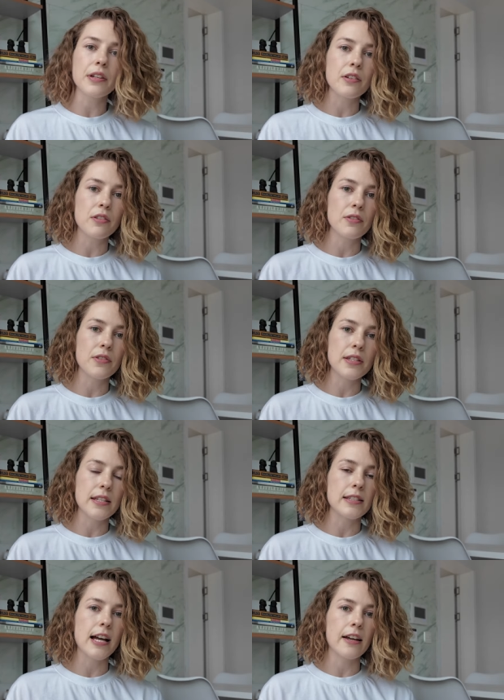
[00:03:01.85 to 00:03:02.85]
includes
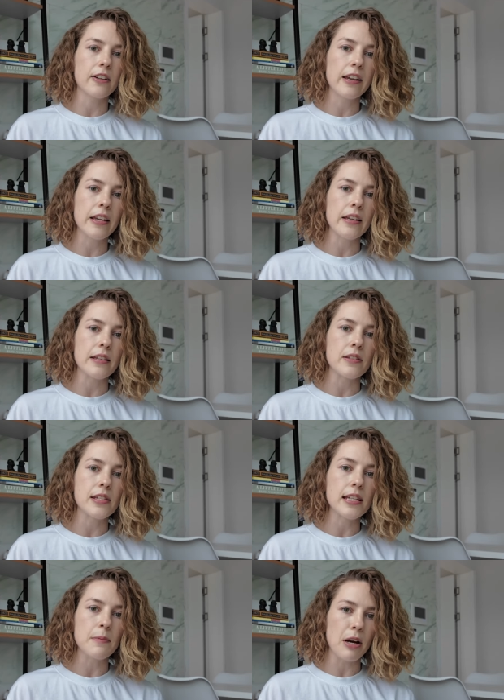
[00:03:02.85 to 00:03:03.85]
the Darungi
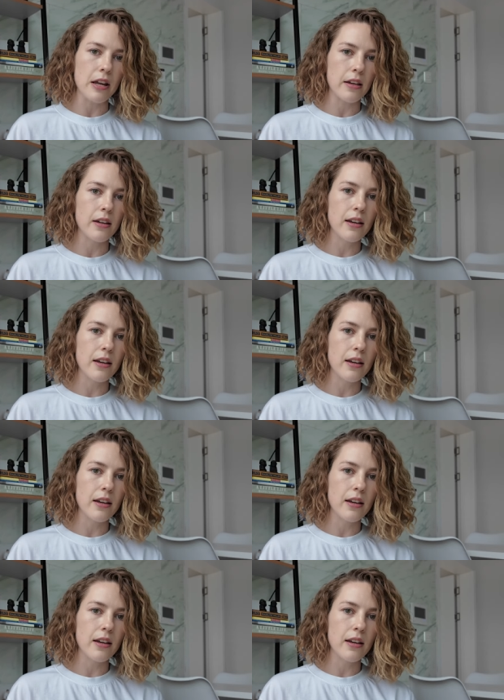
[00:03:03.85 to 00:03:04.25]
city bike.